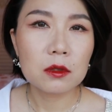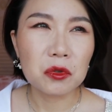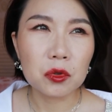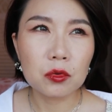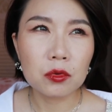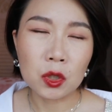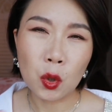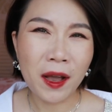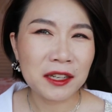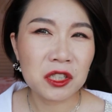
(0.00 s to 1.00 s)
you
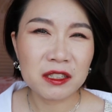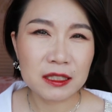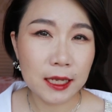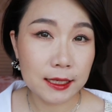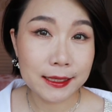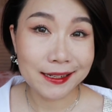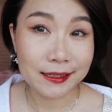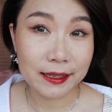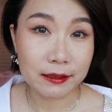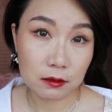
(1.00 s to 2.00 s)
don't actually taste
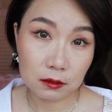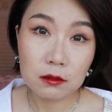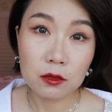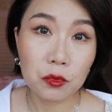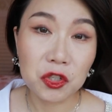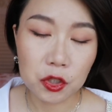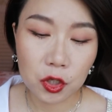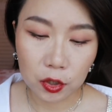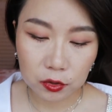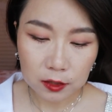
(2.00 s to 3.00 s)
anything, which is
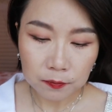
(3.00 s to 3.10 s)
good.